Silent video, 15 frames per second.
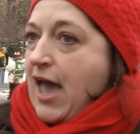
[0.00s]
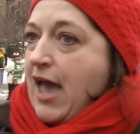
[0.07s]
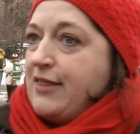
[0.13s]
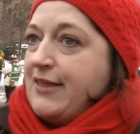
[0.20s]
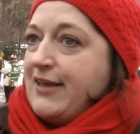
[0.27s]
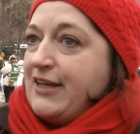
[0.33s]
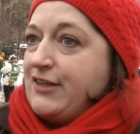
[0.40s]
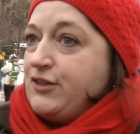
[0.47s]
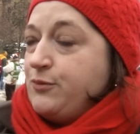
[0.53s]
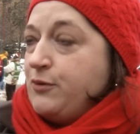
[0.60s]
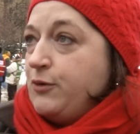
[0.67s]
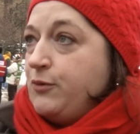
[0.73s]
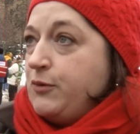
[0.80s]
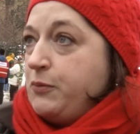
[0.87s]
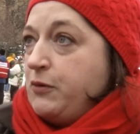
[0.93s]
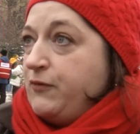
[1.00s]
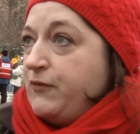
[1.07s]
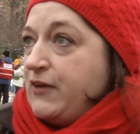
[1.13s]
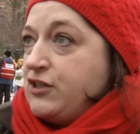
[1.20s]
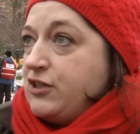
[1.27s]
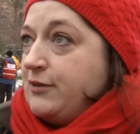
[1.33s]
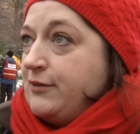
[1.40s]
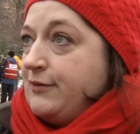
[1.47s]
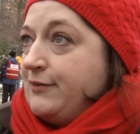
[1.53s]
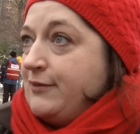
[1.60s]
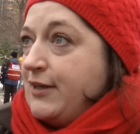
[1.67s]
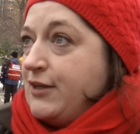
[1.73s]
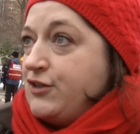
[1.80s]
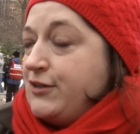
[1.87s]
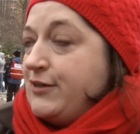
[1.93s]
and they get to work with professional
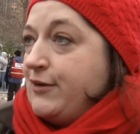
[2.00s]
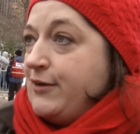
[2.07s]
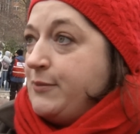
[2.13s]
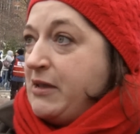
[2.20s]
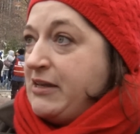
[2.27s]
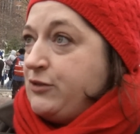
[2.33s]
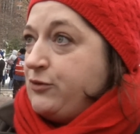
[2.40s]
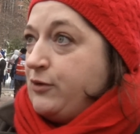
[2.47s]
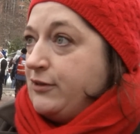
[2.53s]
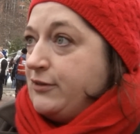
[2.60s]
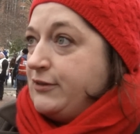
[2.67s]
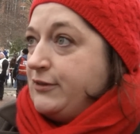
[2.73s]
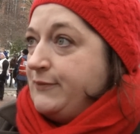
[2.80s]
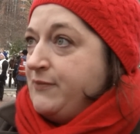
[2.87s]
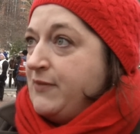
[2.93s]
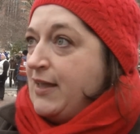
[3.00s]
engineering mentors.